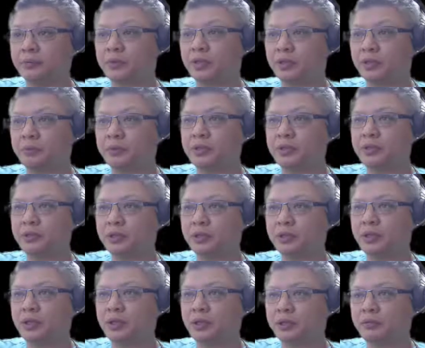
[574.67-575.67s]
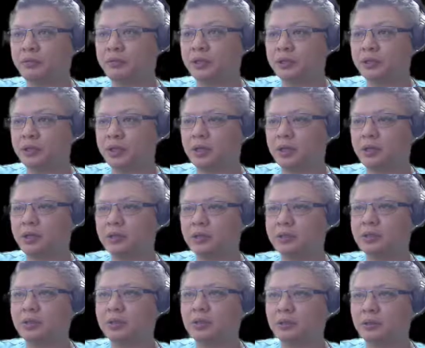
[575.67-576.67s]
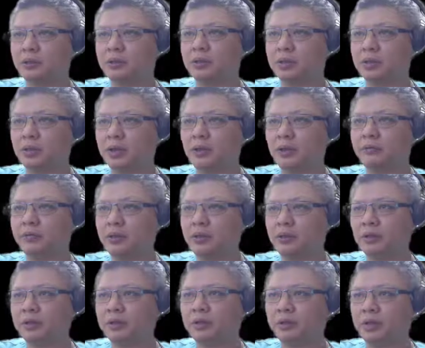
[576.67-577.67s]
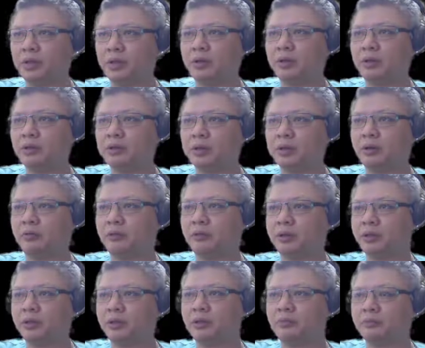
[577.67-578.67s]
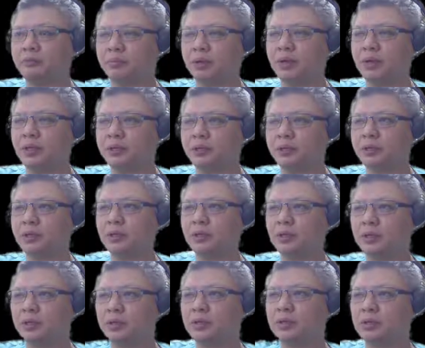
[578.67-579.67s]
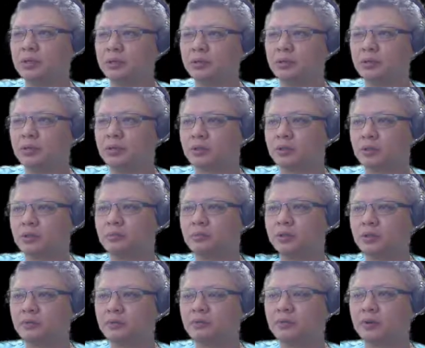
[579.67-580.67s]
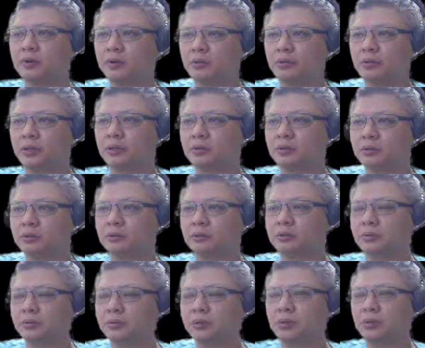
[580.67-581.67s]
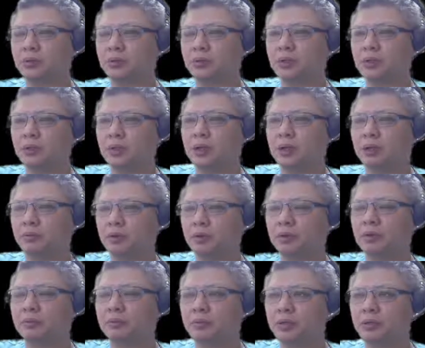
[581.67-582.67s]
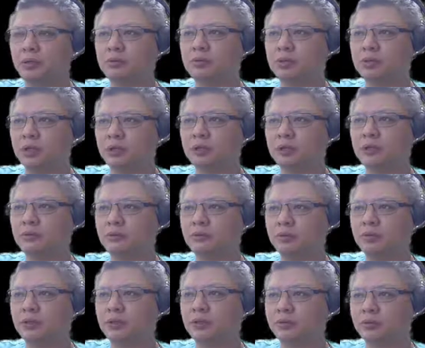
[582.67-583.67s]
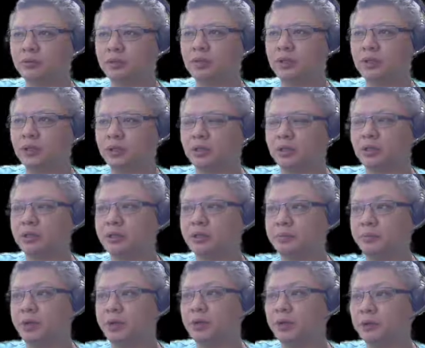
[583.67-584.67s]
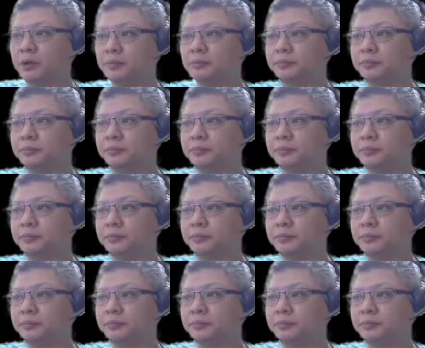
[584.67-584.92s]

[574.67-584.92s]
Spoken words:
Now basically, red's cannons, or the heaven and earth cannons, are already in place. So it is common for red to one commonly used tactic for red to attack in this manner.